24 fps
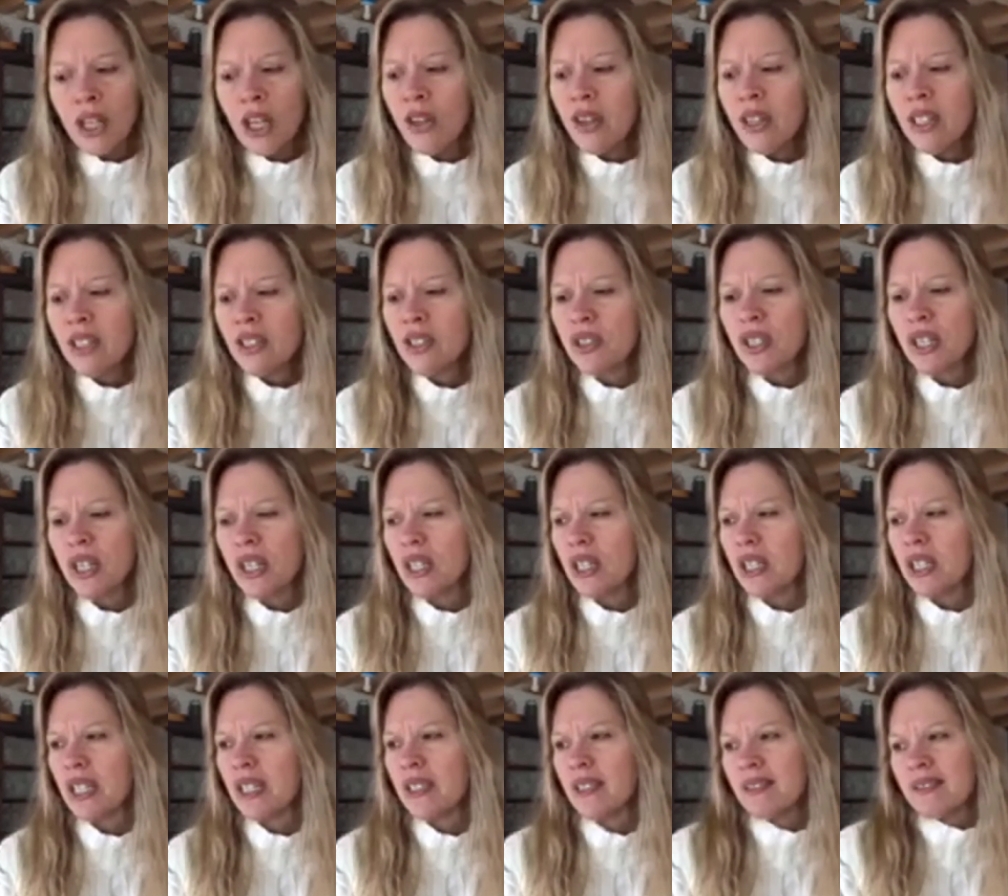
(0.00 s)
you know, these, the,
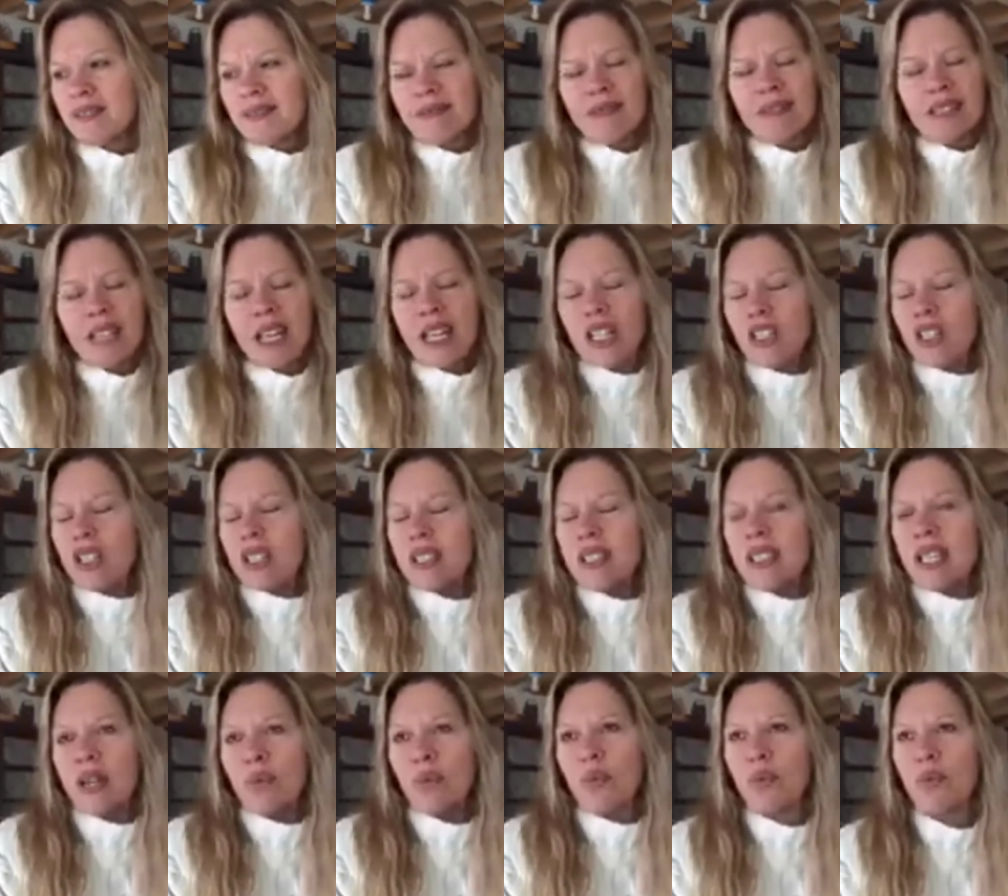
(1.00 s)
the like she
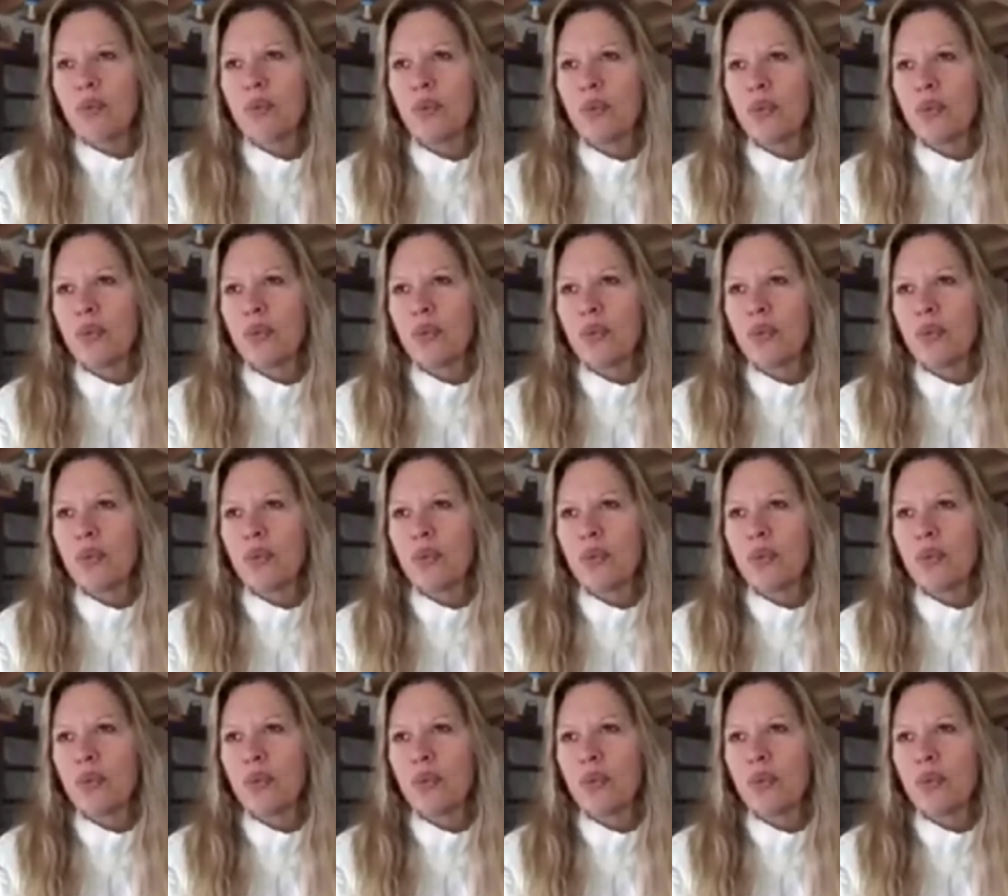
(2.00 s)
said,